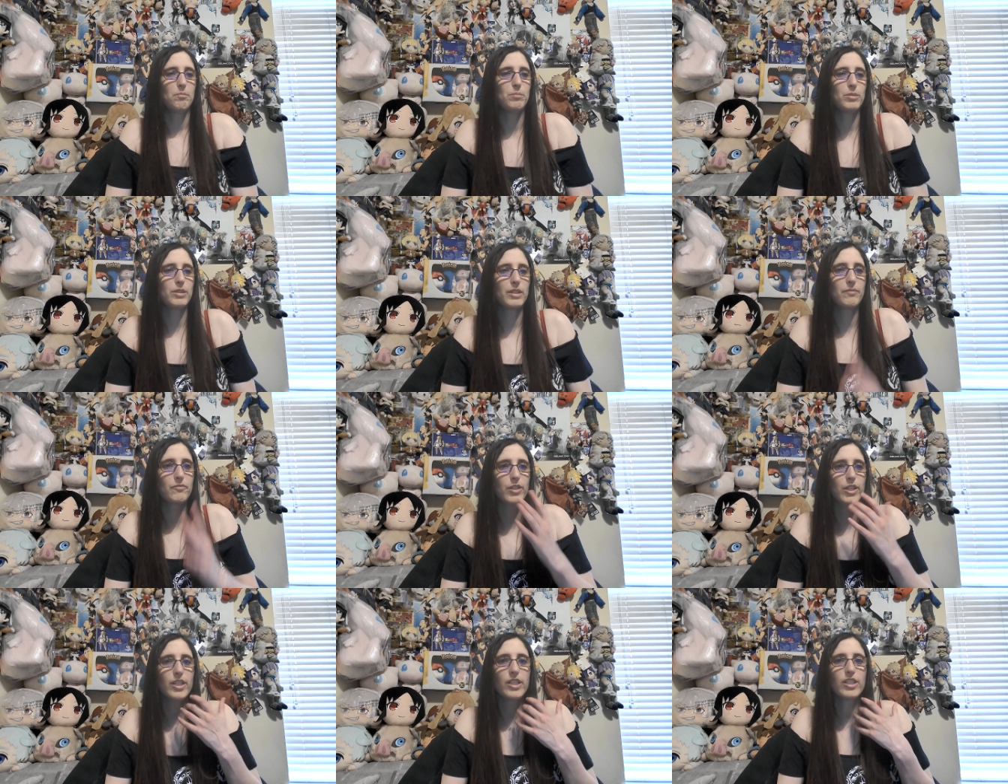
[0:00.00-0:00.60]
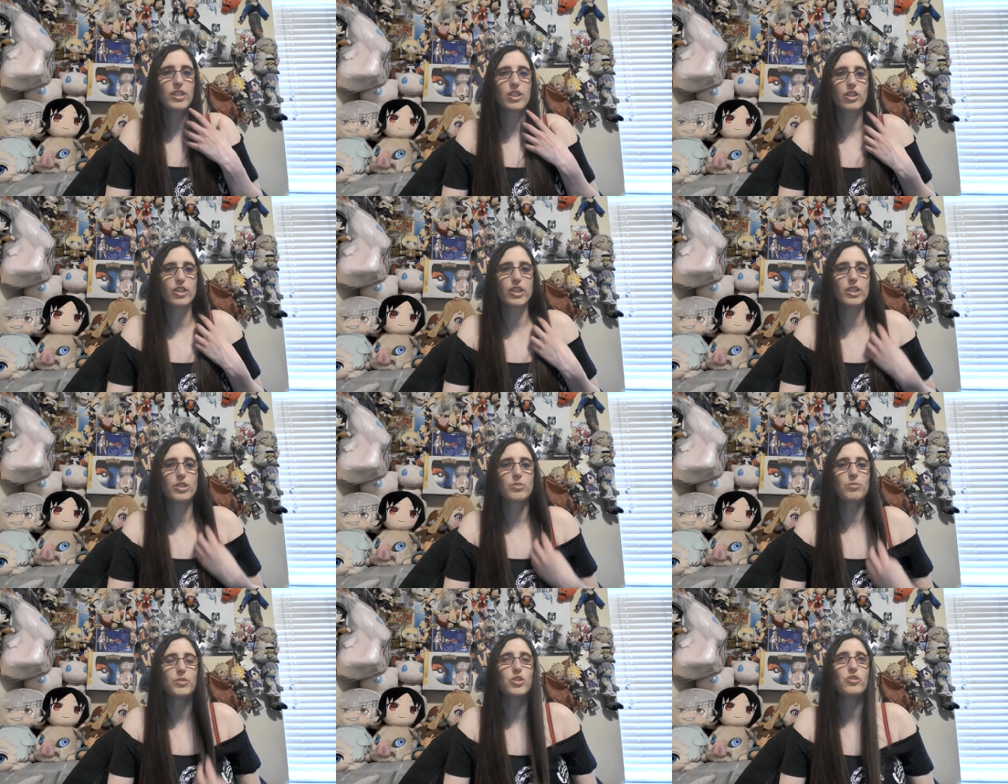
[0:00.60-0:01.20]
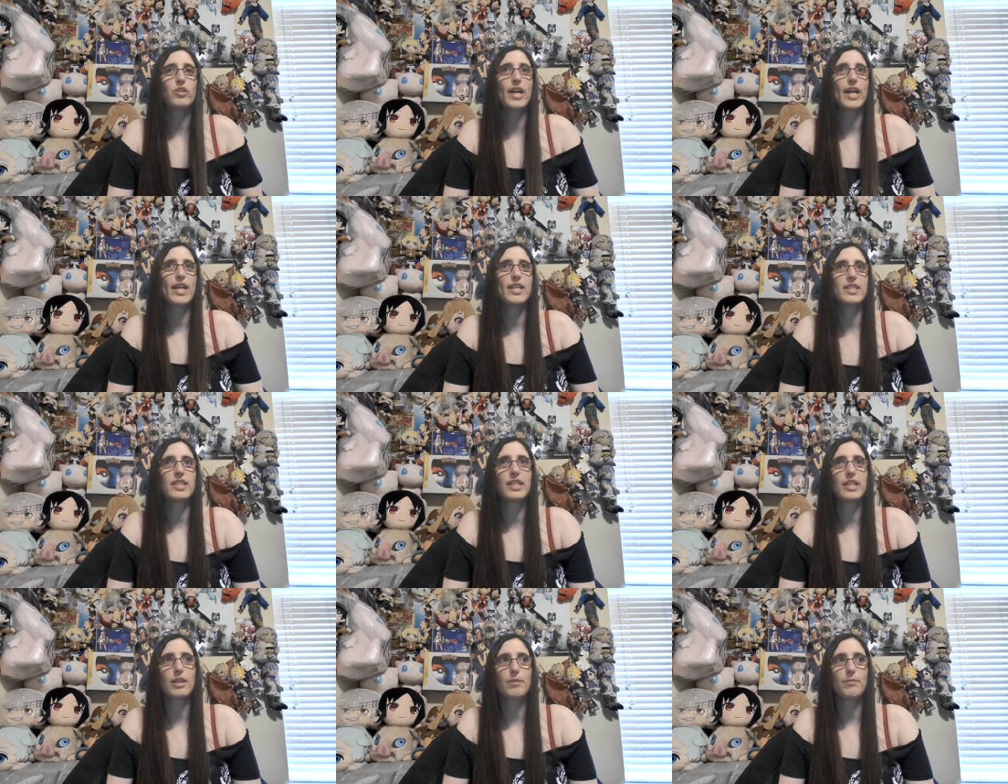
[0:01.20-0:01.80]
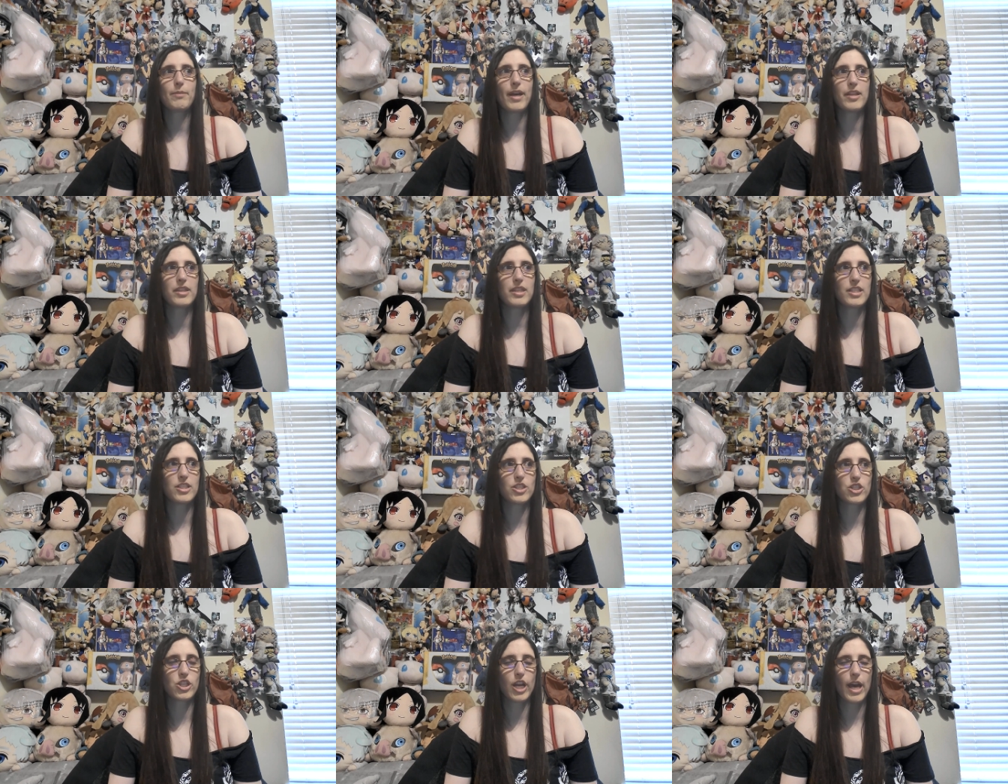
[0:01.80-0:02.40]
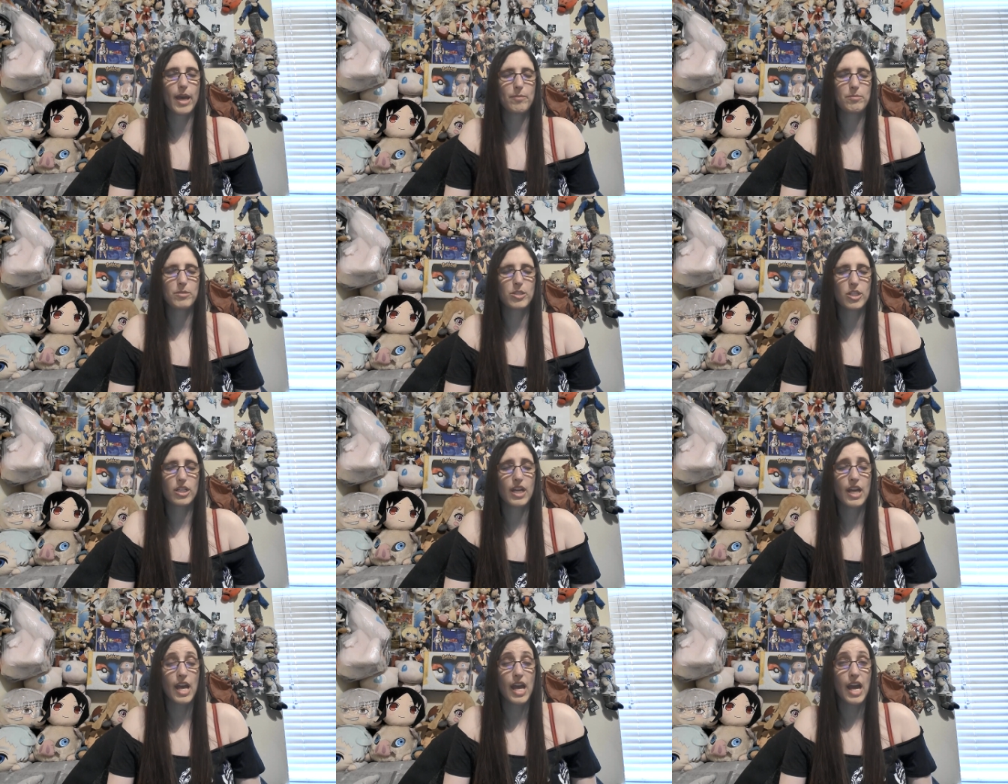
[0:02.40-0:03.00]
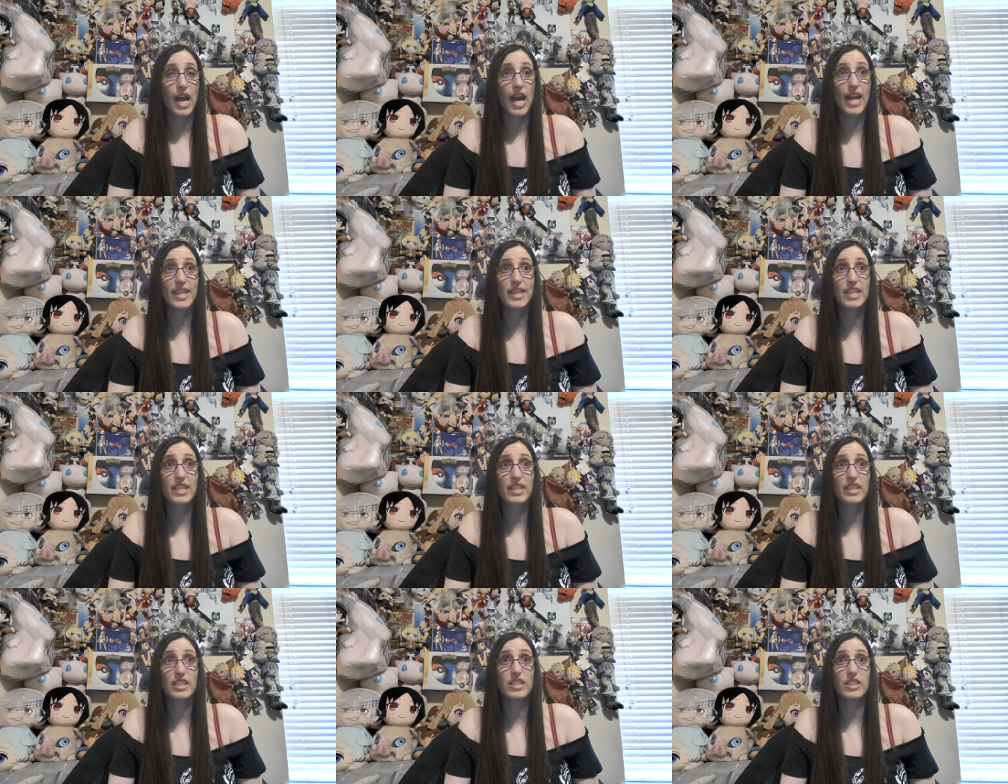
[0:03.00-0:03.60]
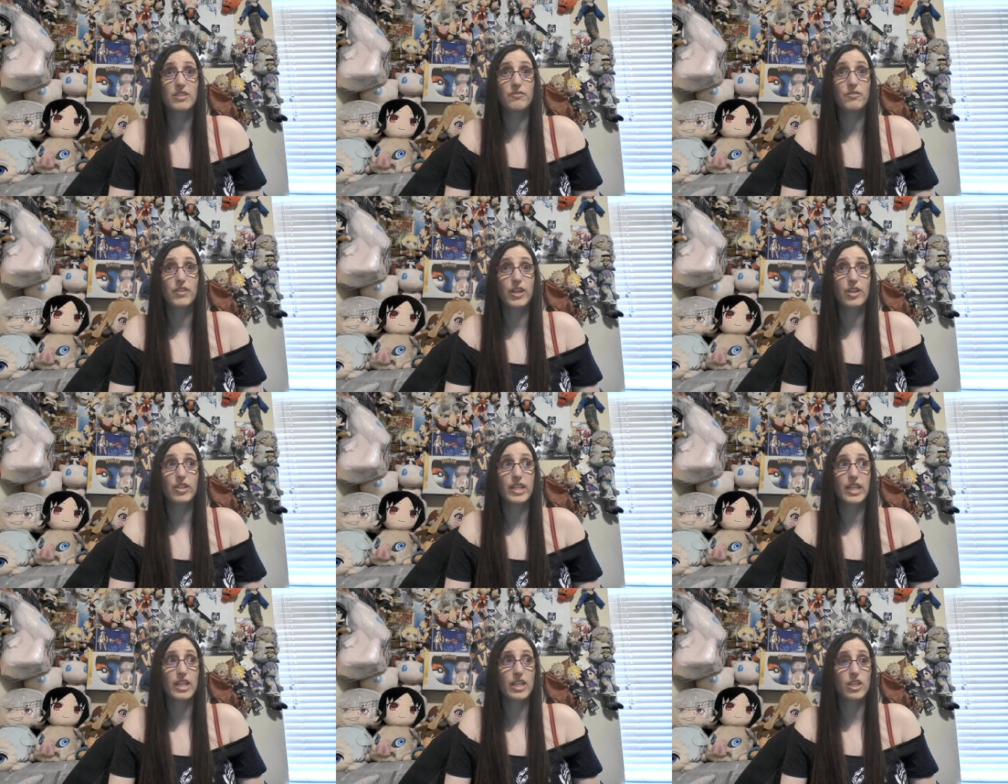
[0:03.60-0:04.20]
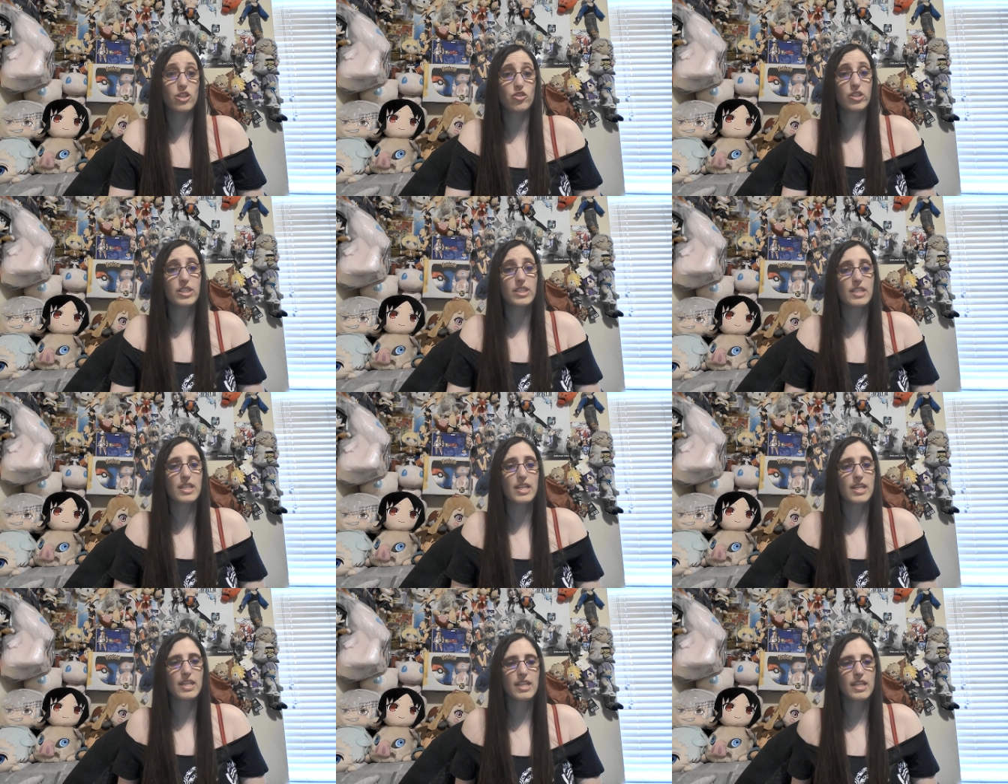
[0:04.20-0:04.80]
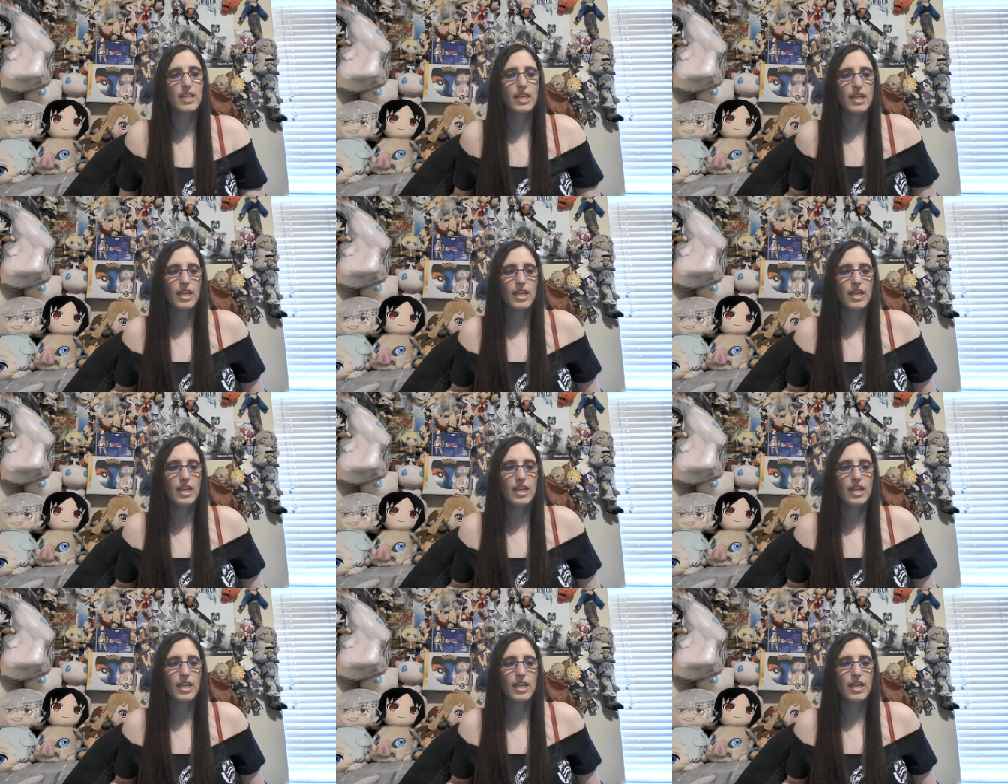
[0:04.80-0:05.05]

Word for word: But I'm very curious what you guys think about this chapter. I think this is very interesting.